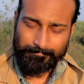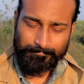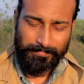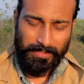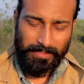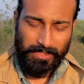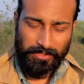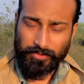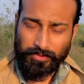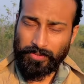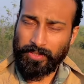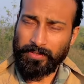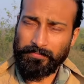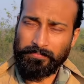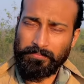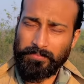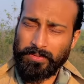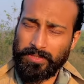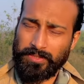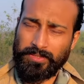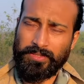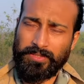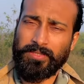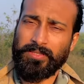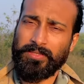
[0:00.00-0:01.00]
that you have
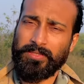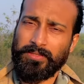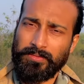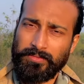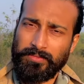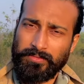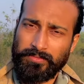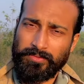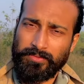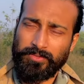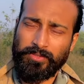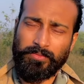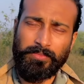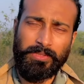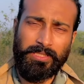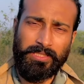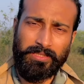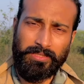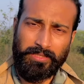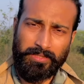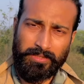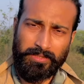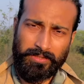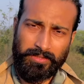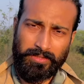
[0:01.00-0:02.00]
missed so many
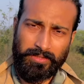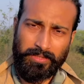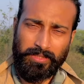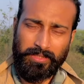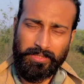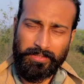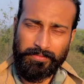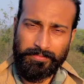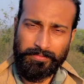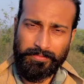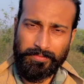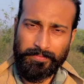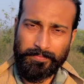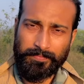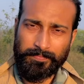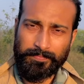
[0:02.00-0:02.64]
things in life.